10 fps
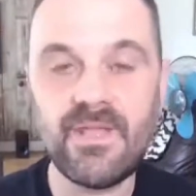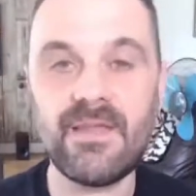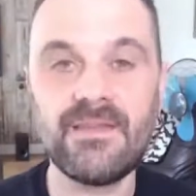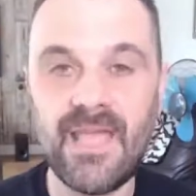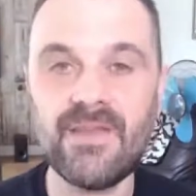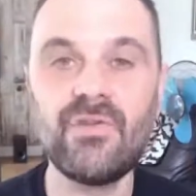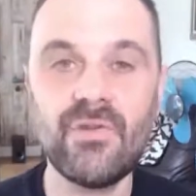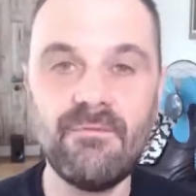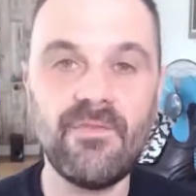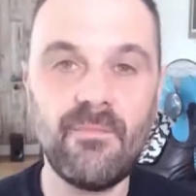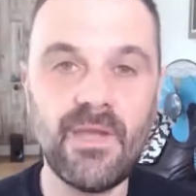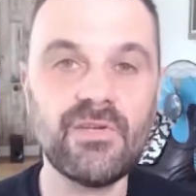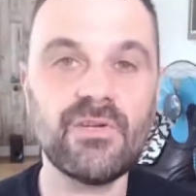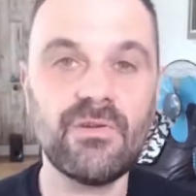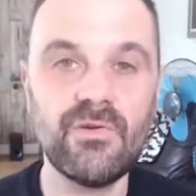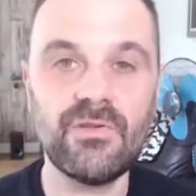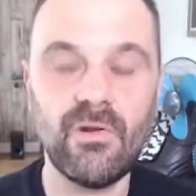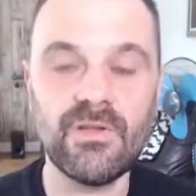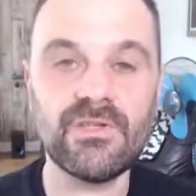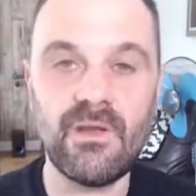get good information and good
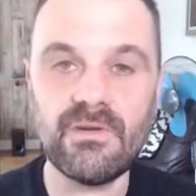knowledge.